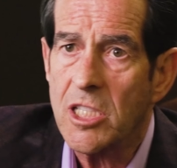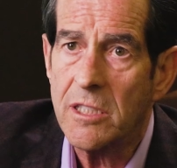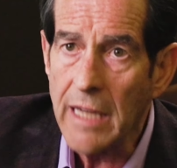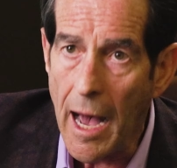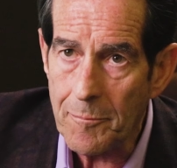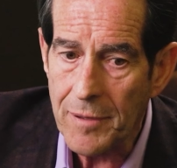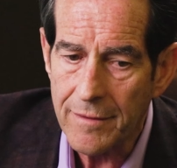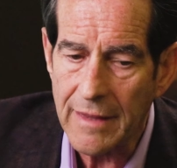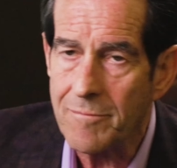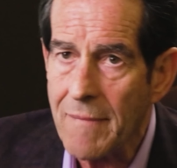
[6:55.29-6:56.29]
stop.
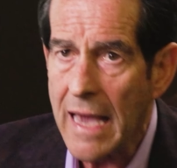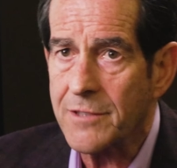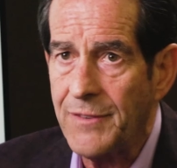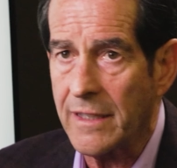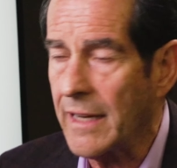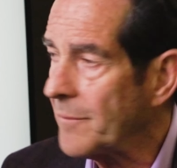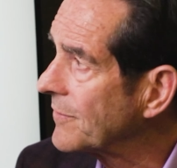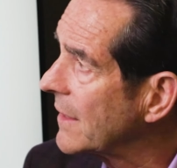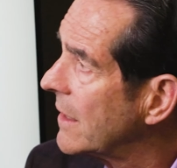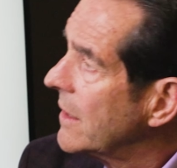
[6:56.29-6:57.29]
They've max funded it.
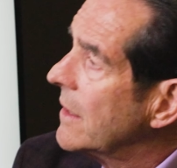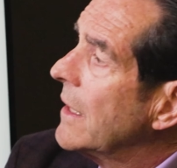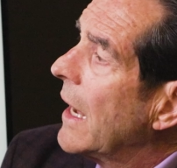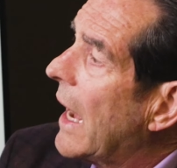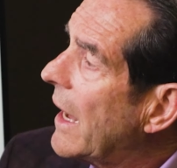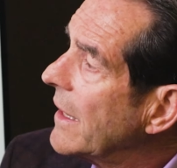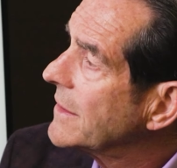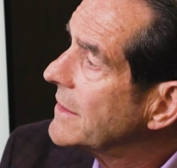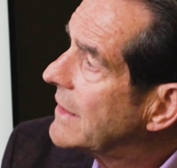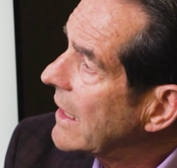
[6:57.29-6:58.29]

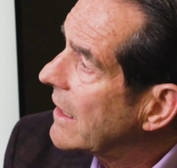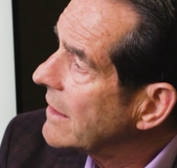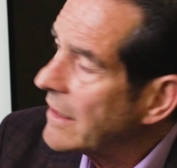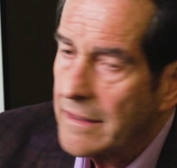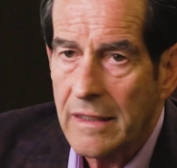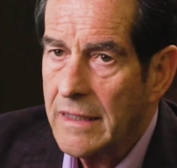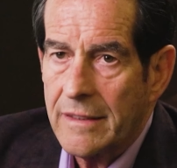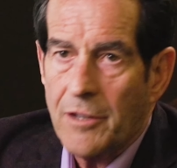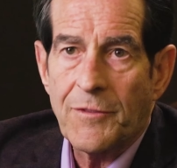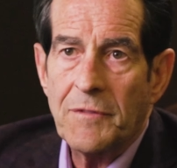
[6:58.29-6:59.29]
Uh, they,
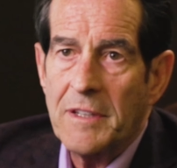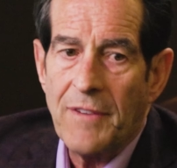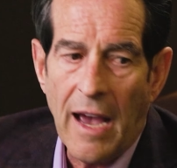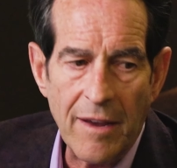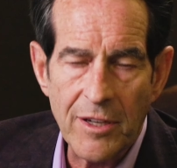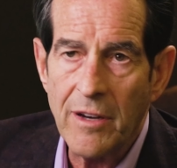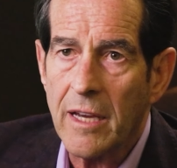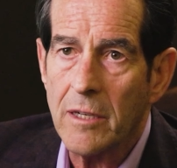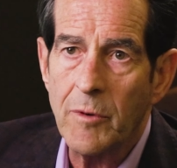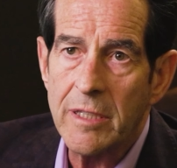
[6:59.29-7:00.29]
they're fifty-five. They're not
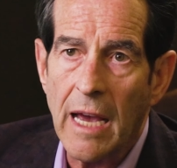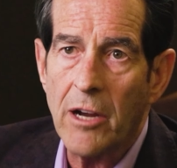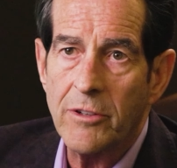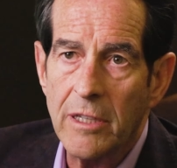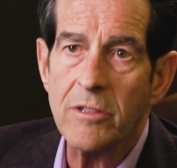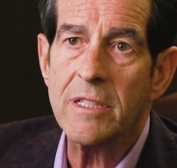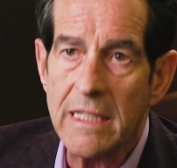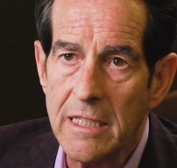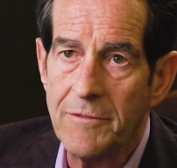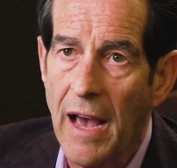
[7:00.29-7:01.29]
going to retire until they're
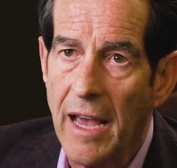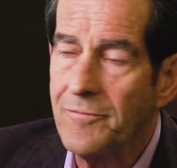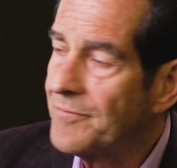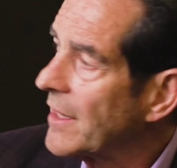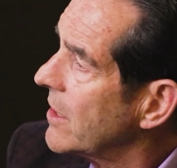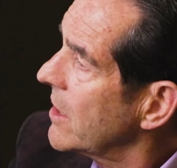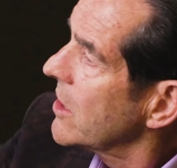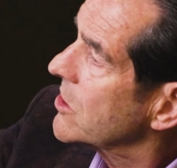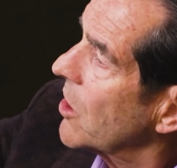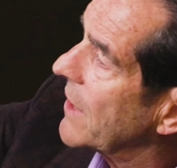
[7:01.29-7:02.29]
sixty-five.
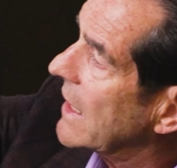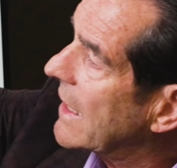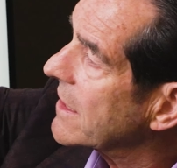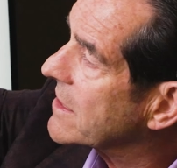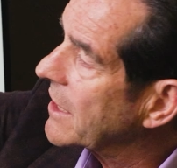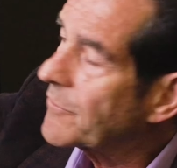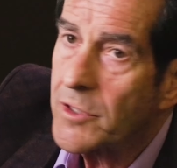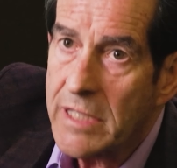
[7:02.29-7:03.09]
So they let it sit for